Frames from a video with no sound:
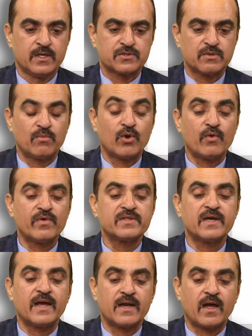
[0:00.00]
So, moreover,
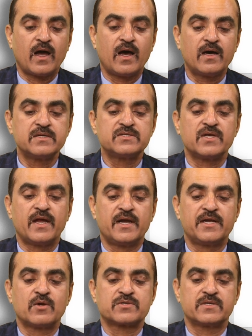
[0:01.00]
the enhanced
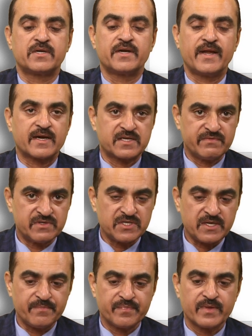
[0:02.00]
antioxidant
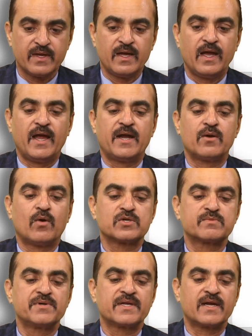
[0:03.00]
activity and
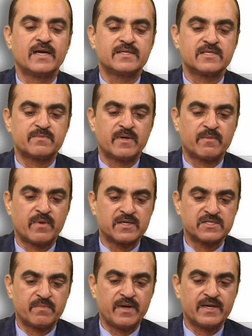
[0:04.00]
osmotic adjustment
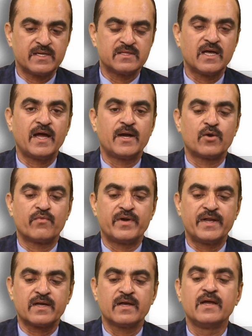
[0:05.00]
participate in the
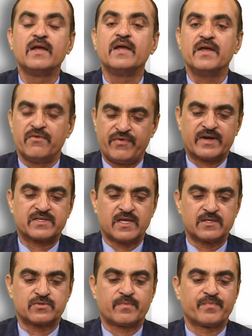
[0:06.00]
endophytic effects
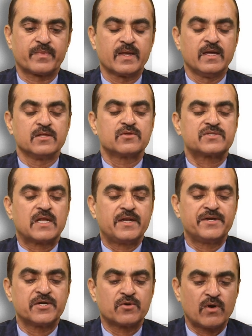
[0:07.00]
also. The
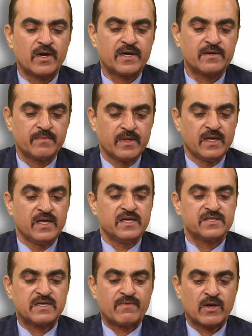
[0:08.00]
salinity tolerant
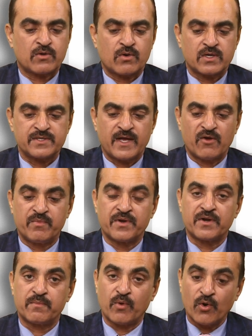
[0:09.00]
Staphylococcus have been
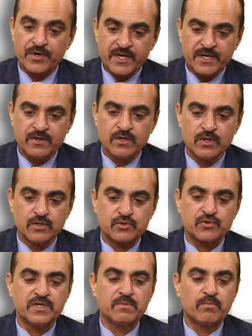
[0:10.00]
reported
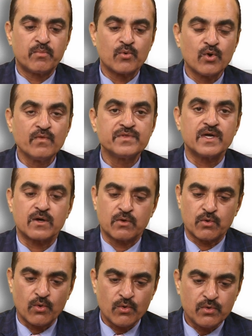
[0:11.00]
to improve the
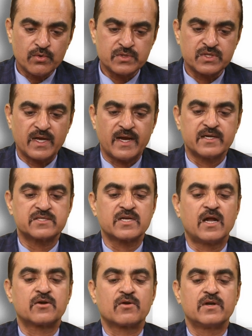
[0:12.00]
growth and
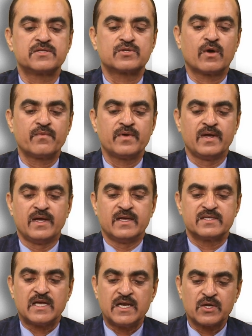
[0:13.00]
salt tolerance of
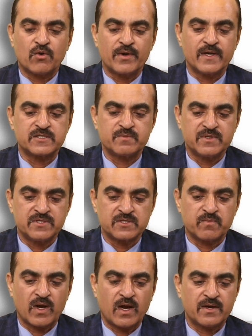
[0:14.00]
Saliconia species
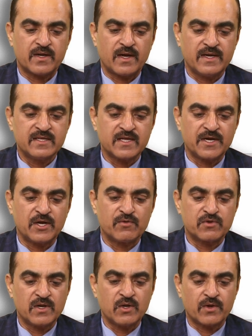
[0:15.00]
plant either
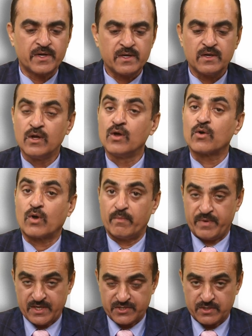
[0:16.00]
individually or in
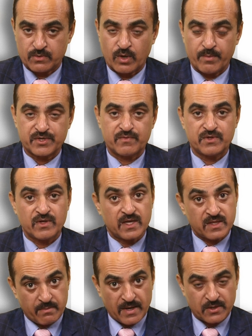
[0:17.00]
combination with the
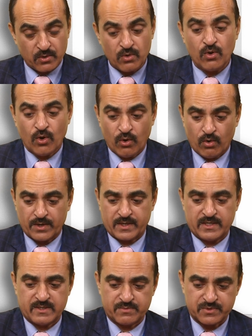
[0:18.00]
other
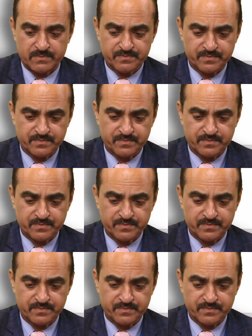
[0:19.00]
microorganisms.